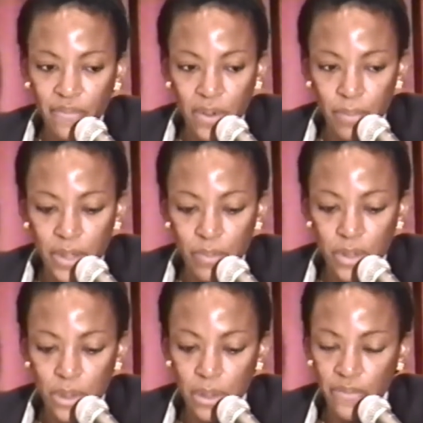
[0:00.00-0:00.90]

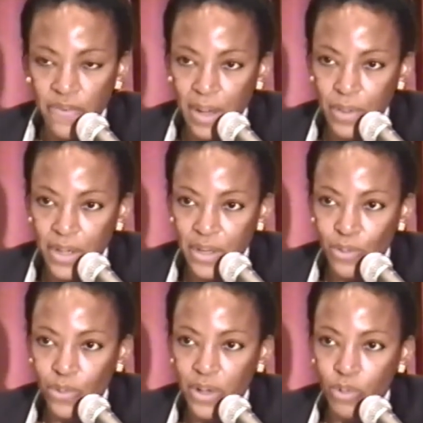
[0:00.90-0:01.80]
commitments of family,
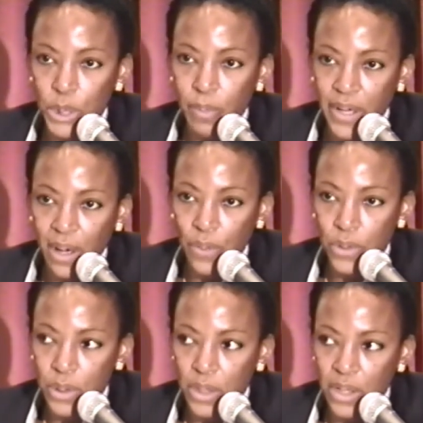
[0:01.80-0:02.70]
which make
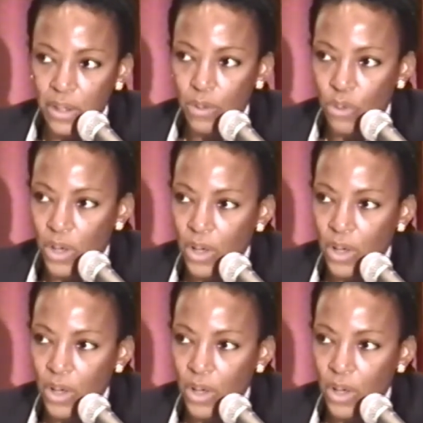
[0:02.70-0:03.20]
others say, look,